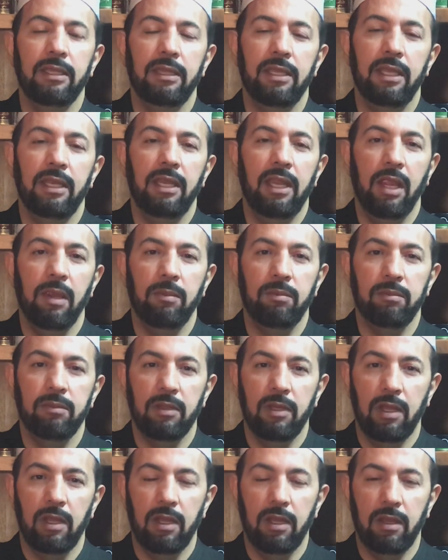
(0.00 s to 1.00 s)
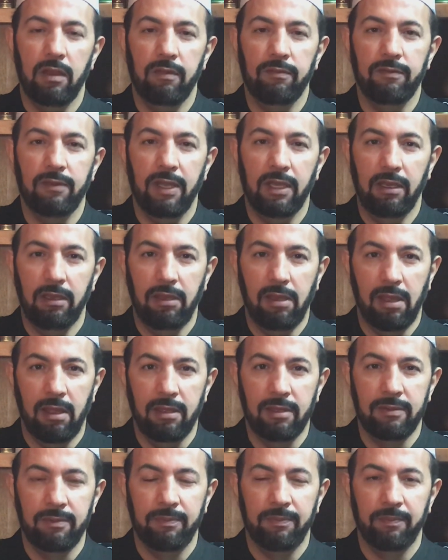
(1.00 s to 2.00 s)
in the name of
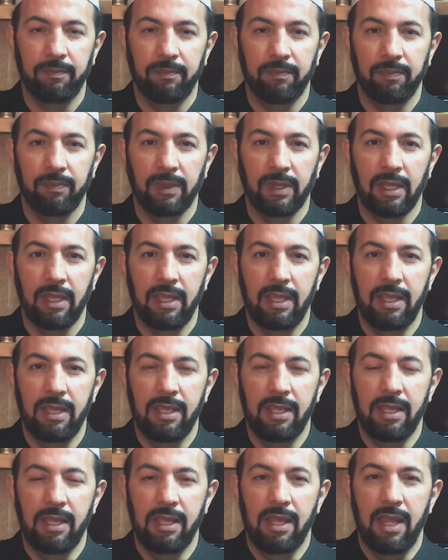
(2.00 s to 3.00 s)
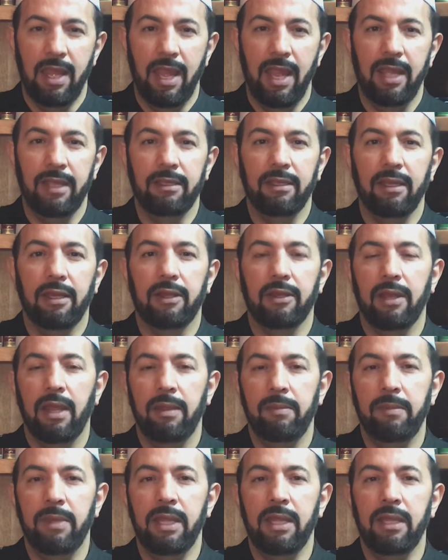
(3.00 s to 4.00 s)
Allah. And
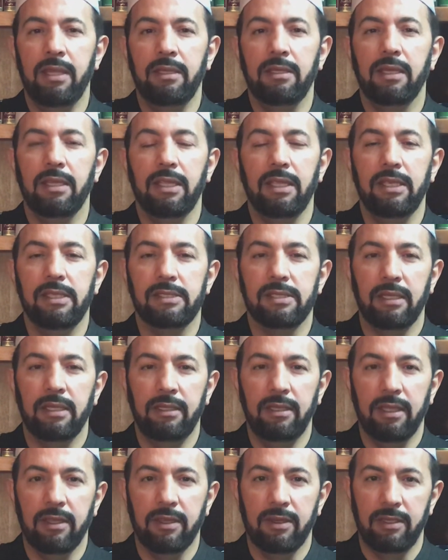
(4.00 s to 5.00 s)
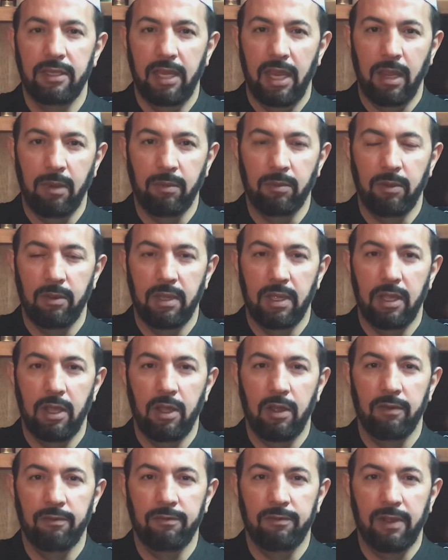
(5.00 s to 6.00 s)
Ar-Rahman is another name
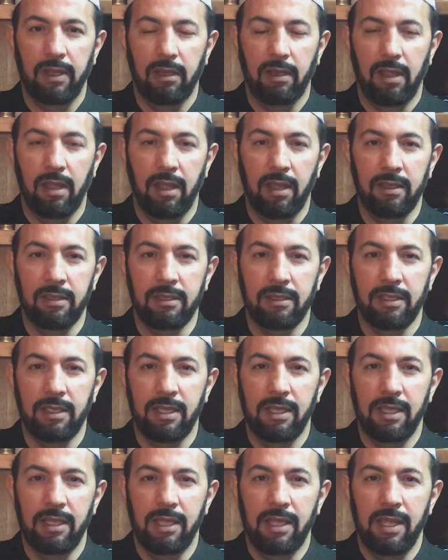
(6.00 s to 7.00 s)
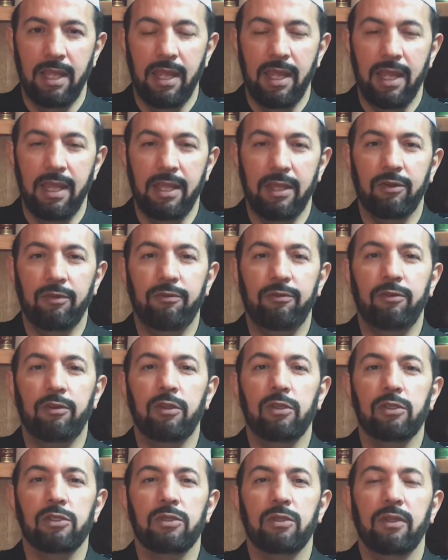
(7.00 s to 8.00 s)
of Allah,
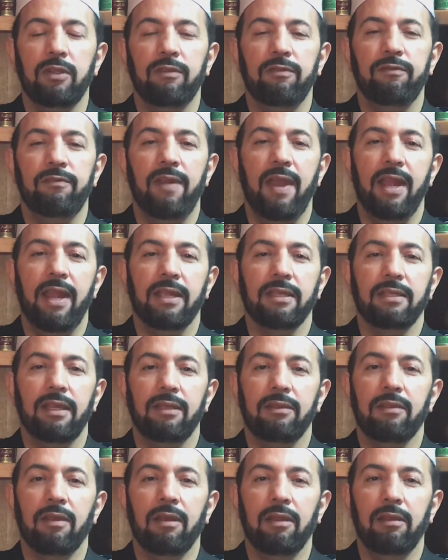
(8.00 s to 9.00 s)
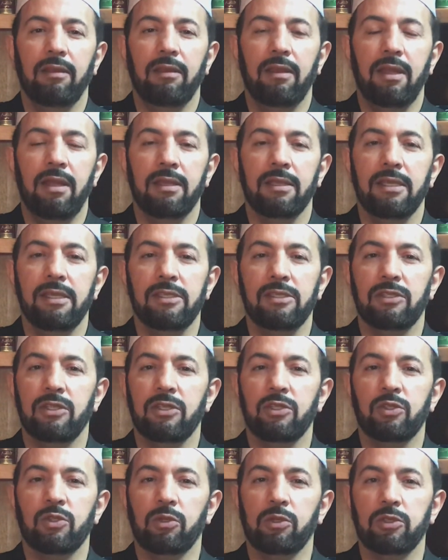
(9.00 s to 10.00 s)
refers to the fact that Allah is the
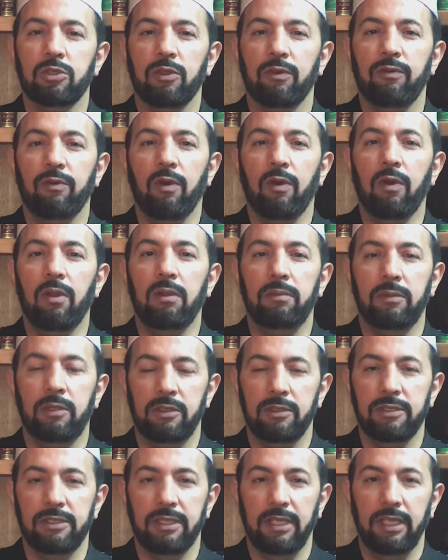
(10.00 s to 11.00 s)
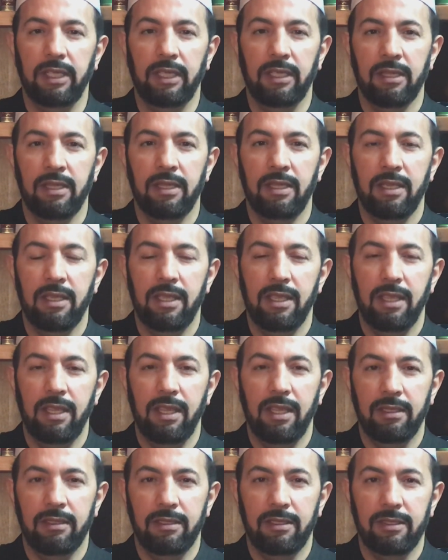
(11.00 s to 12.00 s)
source of all mercy
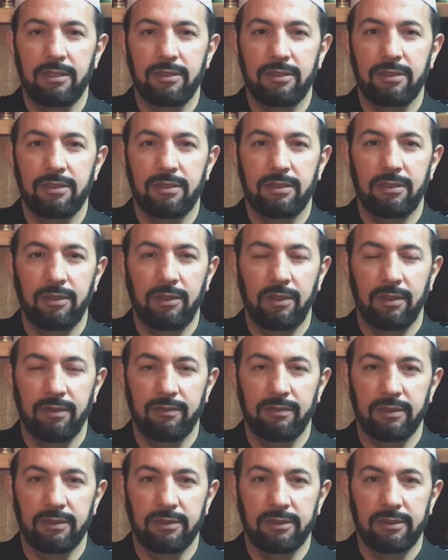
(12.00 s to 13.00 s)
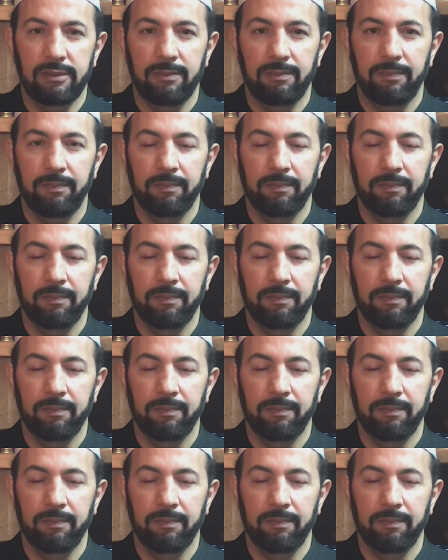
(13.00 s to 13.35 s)
in this universe.